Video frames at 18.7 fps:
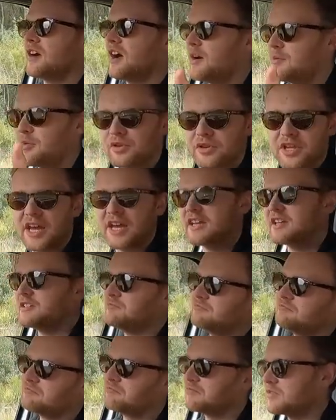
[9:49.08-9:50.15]
I'm
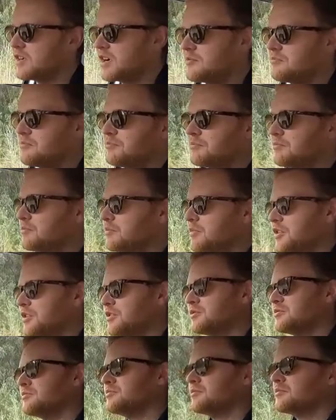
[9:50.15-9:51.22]
okay, I'm, you
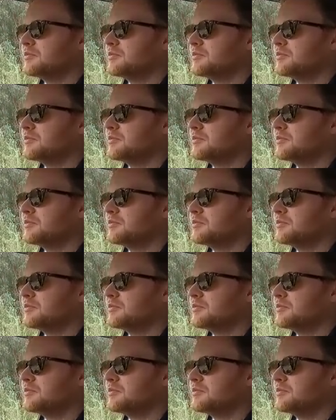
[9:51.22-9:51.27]
know,